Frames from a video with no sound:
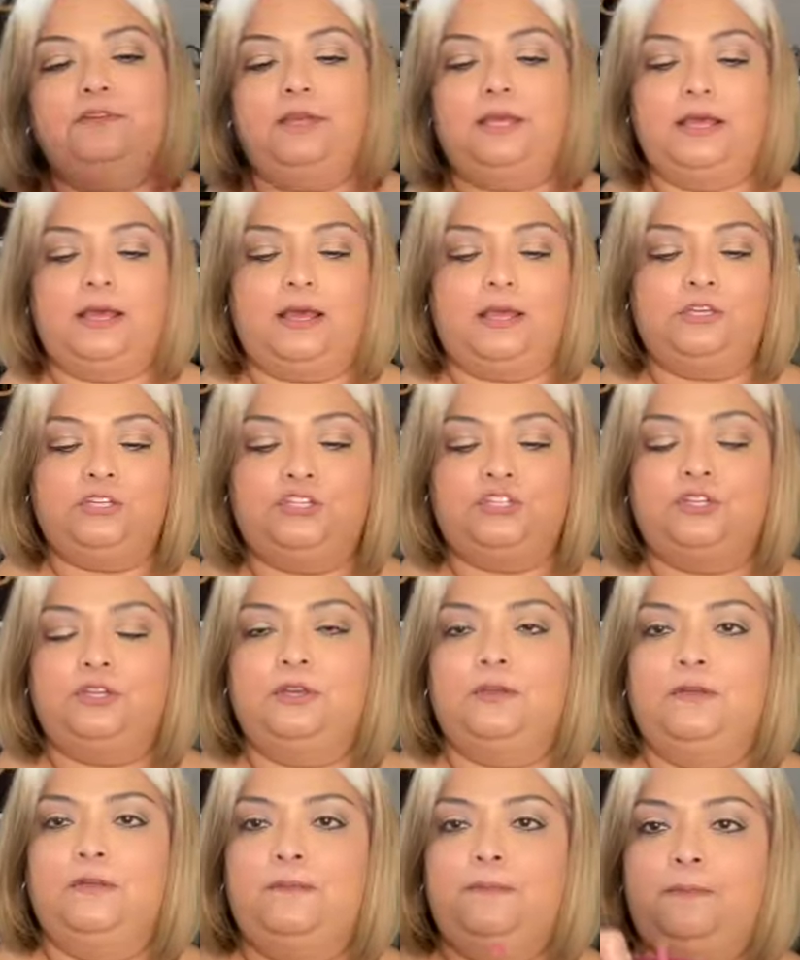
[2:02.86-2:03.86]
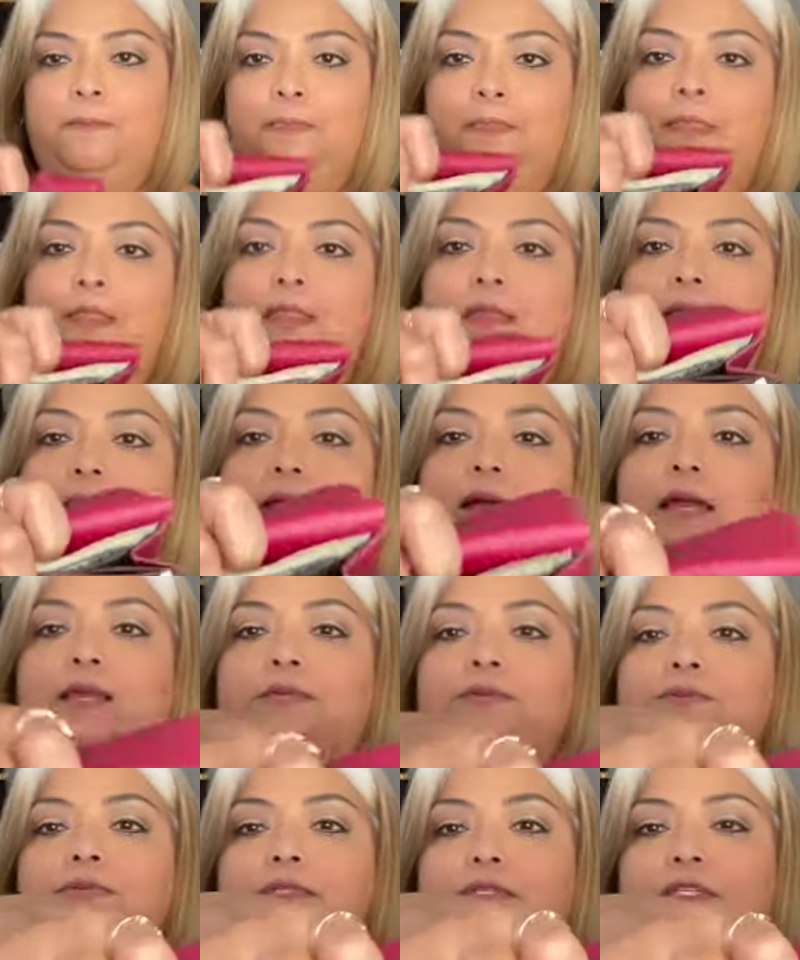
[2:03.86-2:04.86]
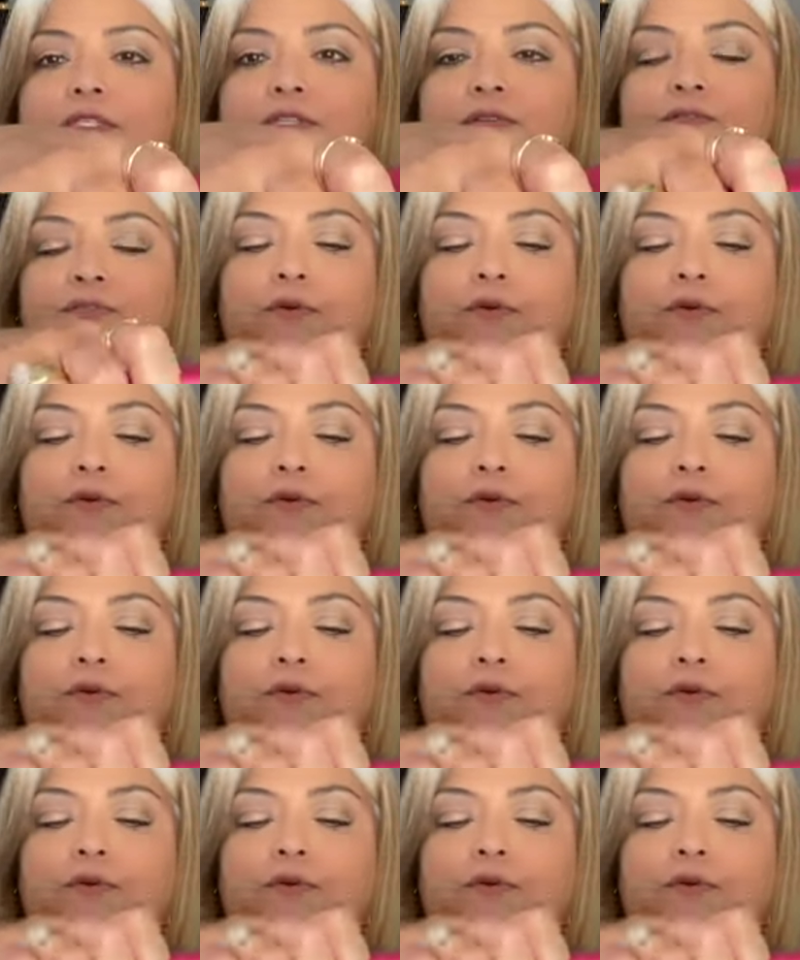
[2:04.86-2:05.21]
cash. I use this for